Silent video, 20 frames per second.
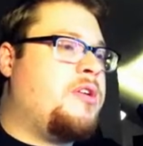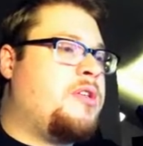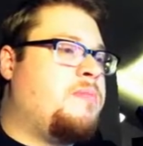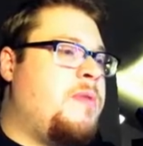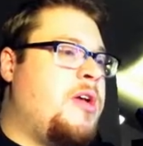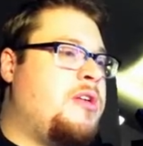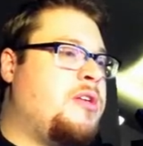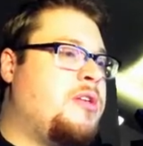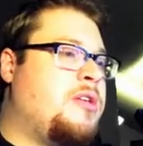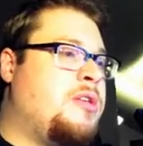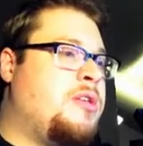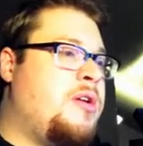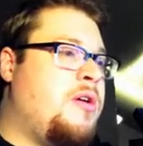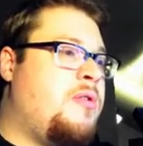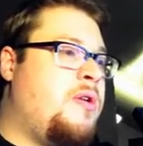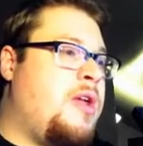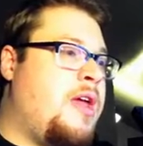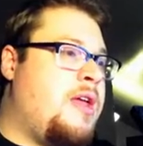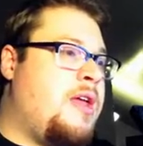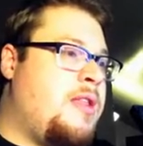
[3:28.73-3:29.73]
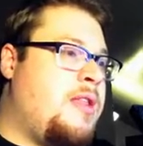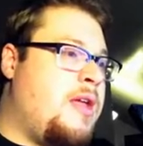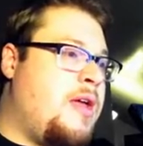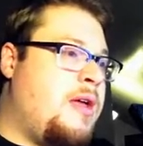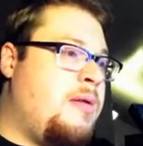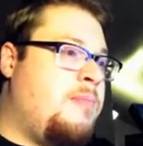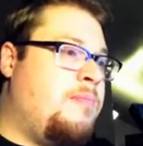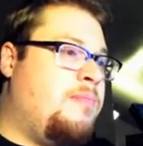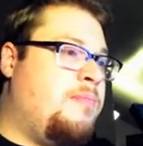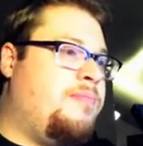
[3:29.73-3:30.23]
Magic Stone, and
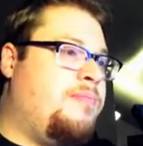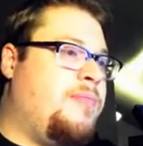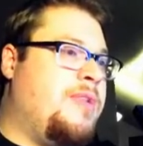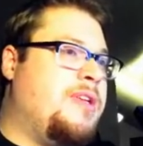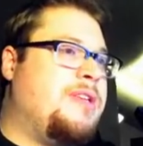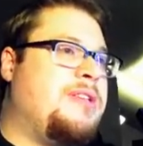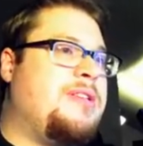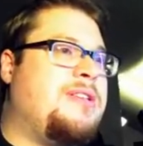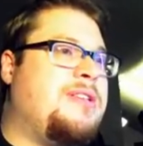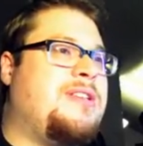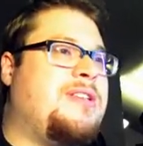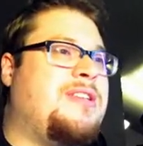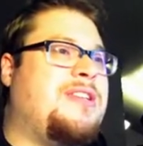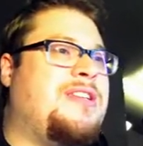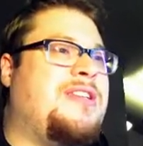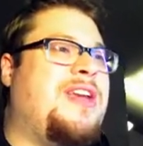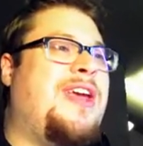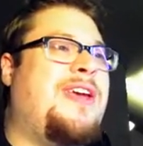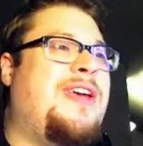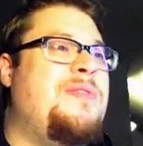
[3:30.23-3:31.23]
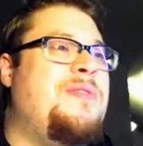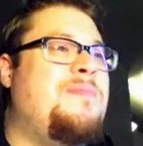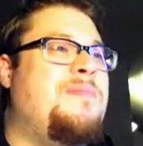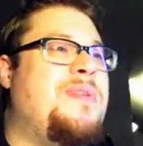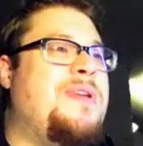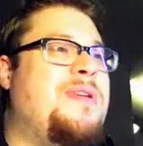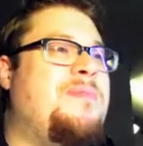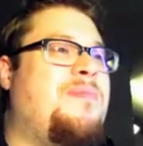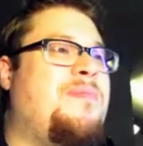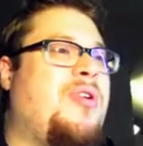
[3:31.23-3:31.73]
then the
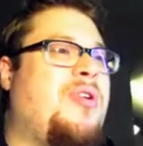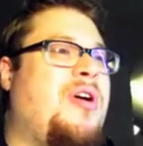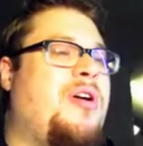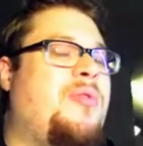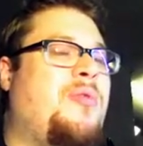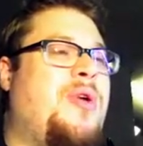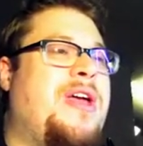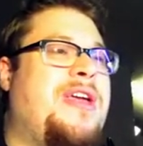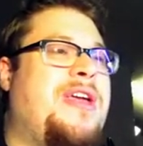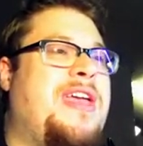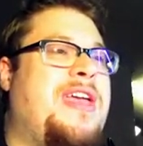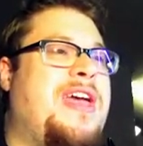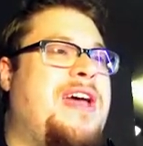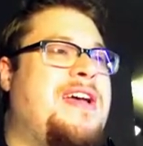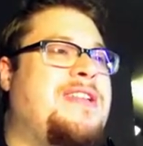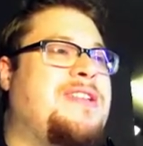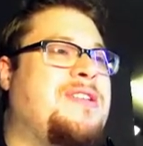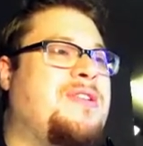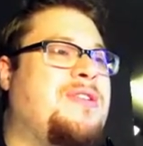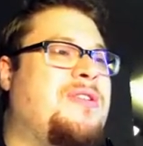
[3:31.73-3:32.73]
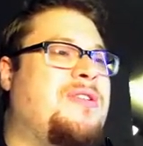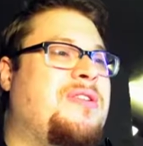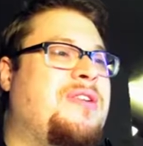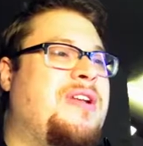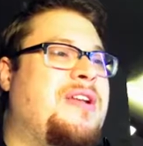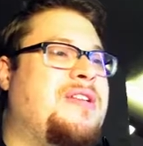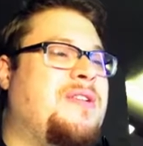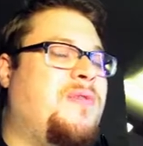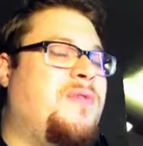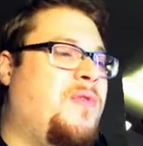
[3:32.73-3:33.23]
stupid Broadway Cats
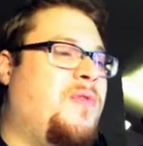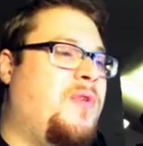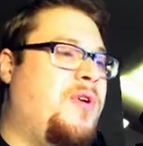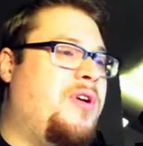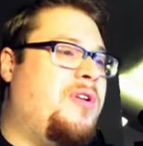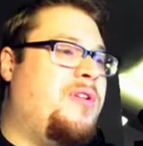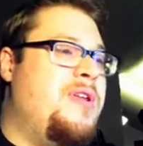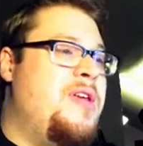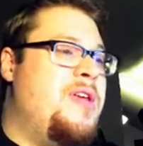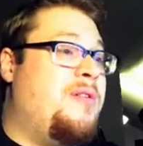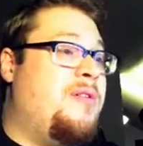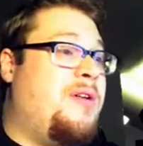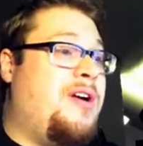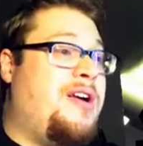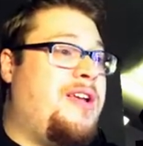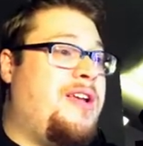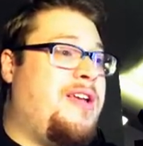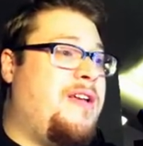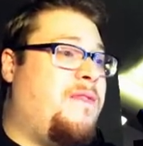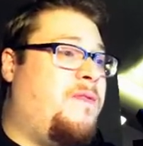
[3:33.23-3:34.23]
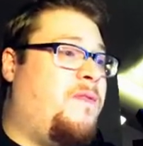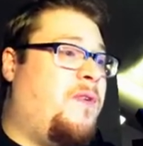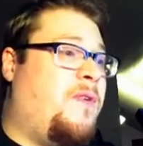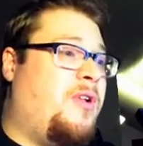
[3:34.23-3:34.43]
Girl as a foil. I already got a full